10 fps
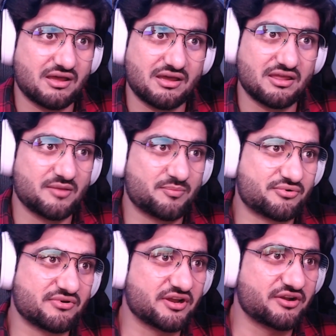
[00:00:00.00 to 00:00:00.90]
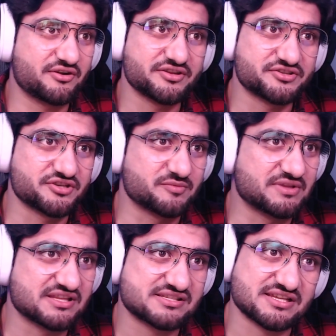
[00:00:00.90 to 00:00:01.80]
A priority should be
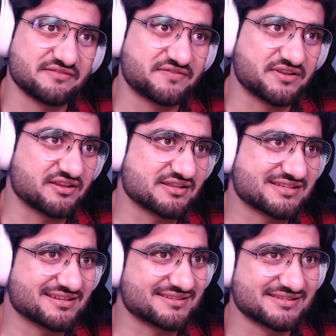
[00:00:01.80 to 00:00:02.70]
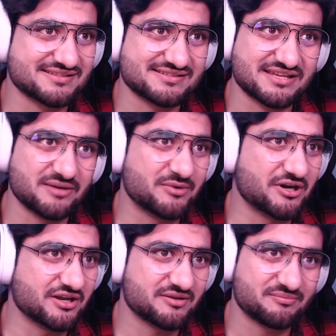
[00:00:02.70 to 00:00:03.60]
the safety of the citizens. Come
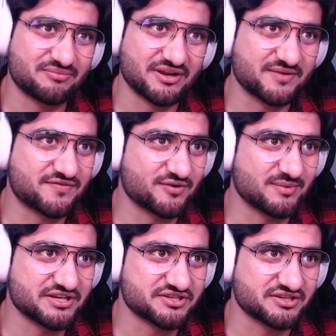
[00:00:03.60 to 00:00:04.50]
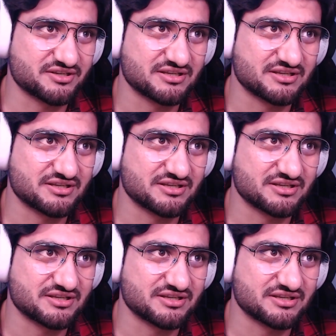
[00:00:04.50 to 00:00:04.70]
on, break formation.